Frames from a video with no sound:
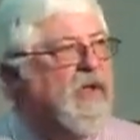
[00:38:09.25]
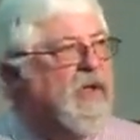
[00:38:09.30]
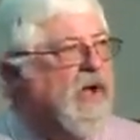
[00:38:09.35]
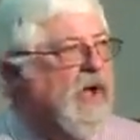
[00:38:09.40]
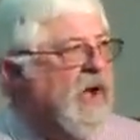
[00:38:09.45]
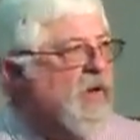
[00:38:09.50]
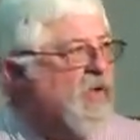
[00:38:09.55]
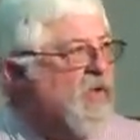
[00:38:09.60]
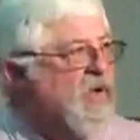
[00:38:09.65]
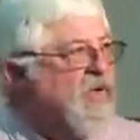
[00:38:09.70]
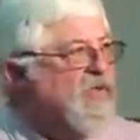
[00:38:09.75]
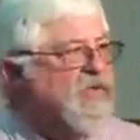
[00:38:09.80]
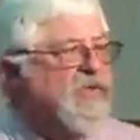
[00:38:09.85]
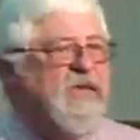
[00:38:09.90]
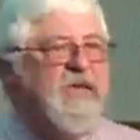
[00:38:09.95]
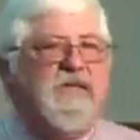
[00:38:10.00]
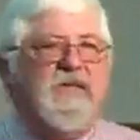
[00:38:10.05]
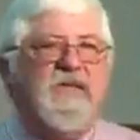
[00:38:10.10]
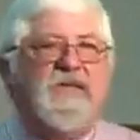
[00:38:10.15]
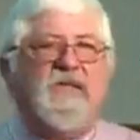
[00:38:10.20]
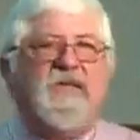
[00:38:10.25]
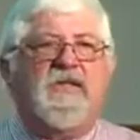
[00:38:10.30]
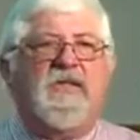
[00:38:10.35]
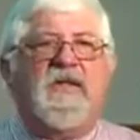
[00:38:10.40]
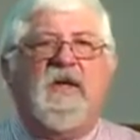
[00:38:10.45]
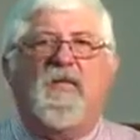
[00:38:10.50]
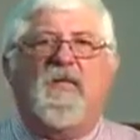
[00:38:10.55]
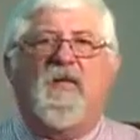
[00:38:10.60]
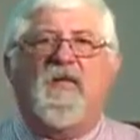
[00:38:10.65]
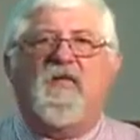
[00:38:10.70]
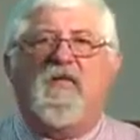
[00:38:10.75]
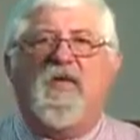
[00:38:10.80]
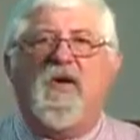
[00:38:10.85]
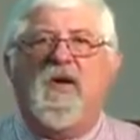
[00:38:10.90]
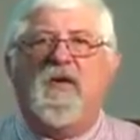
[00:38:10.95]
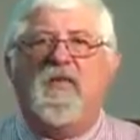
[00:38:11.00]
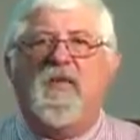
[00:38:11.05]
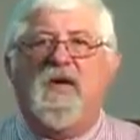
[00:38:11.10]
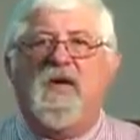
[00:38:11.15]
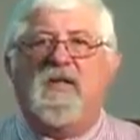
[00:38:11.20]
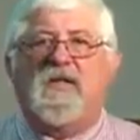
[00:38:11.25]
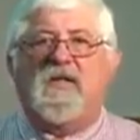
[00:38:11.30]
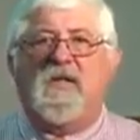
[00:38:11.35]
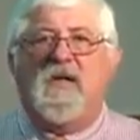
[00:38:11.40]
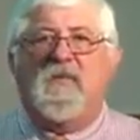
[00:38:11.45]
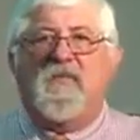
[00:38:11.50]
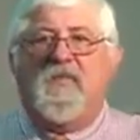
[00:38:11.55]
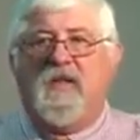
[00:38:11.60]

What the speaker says: I want Jesus to step in front of me and say,